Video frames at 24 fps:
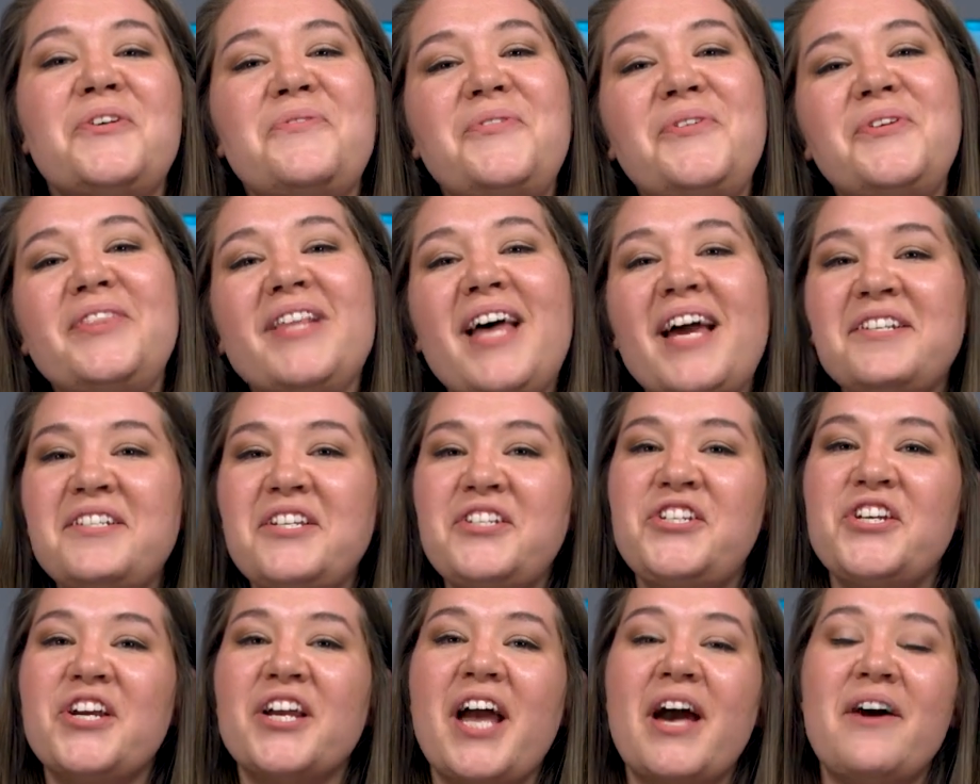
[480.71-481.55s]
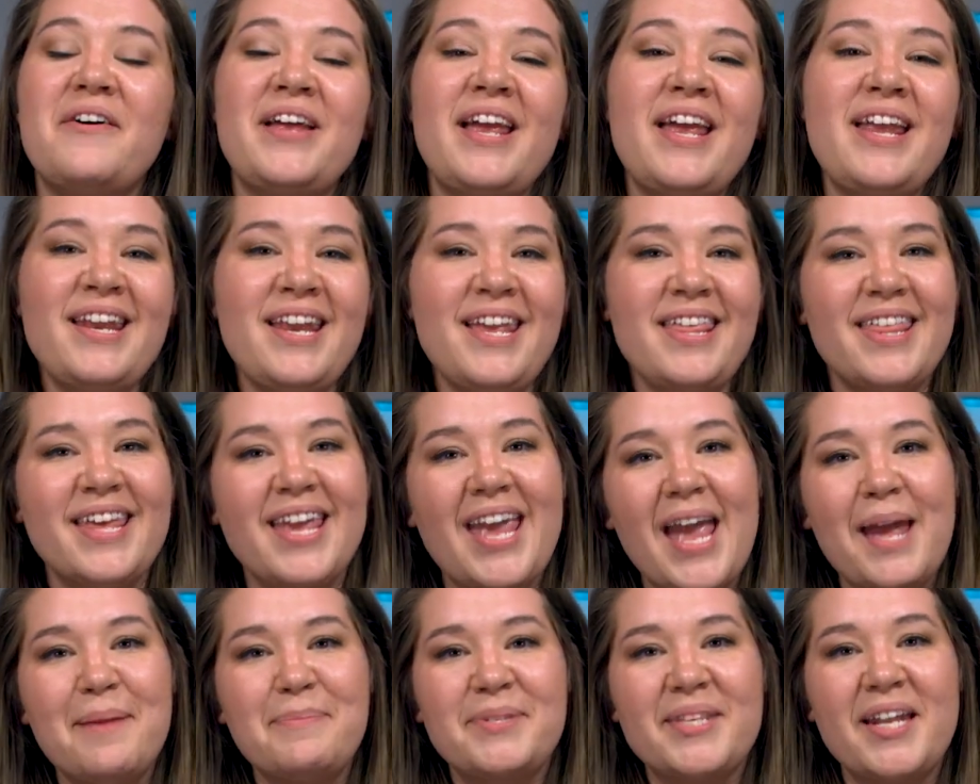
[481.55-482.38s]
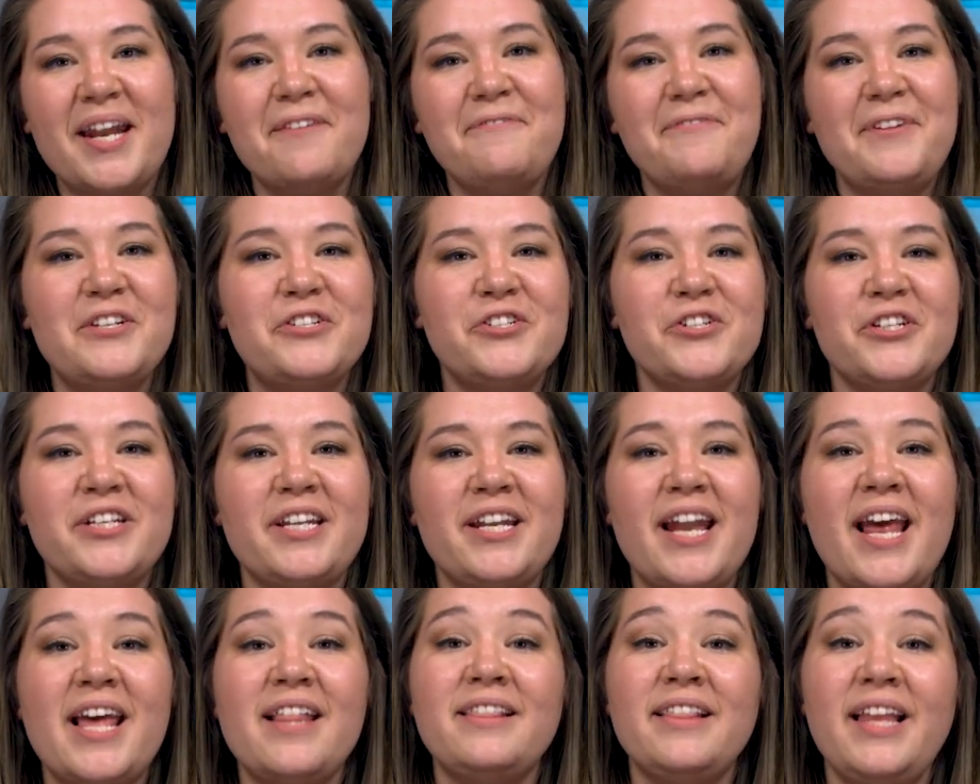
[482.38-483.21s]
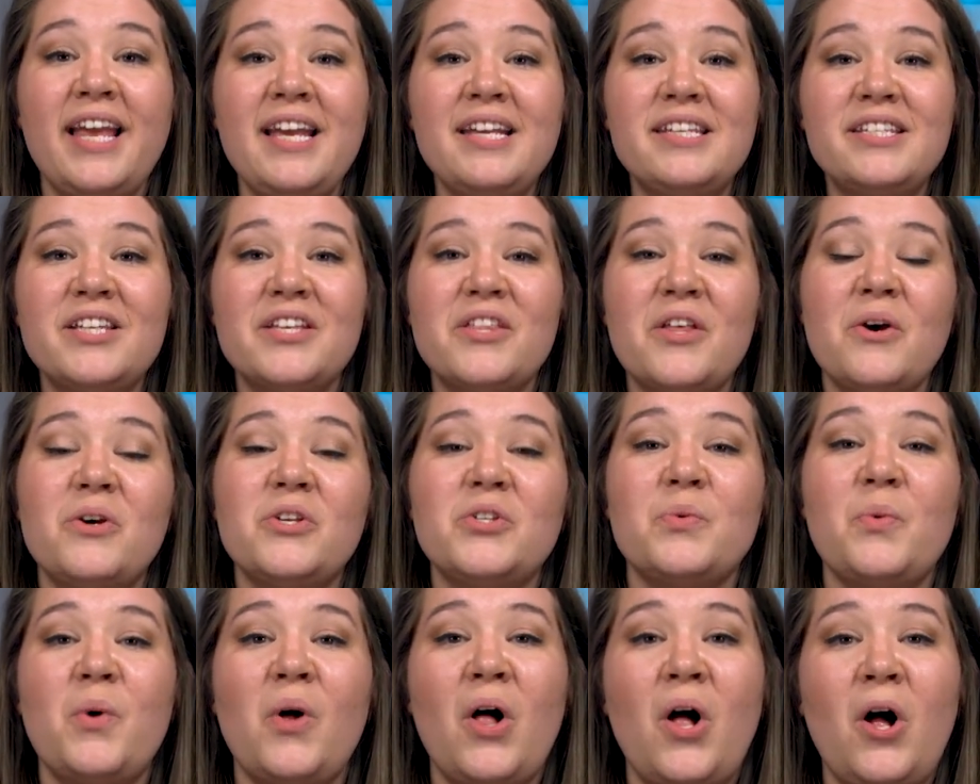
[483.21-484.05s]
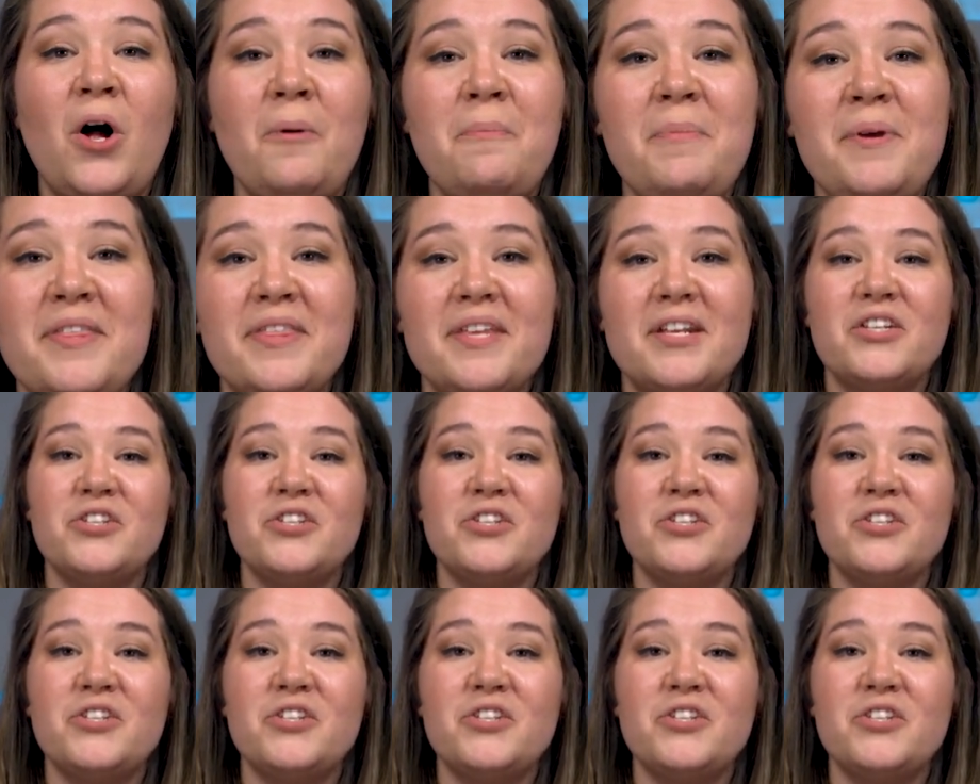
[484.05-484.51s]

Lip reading: if you'd like to check out any of the games that I featured today, links to those will all be in the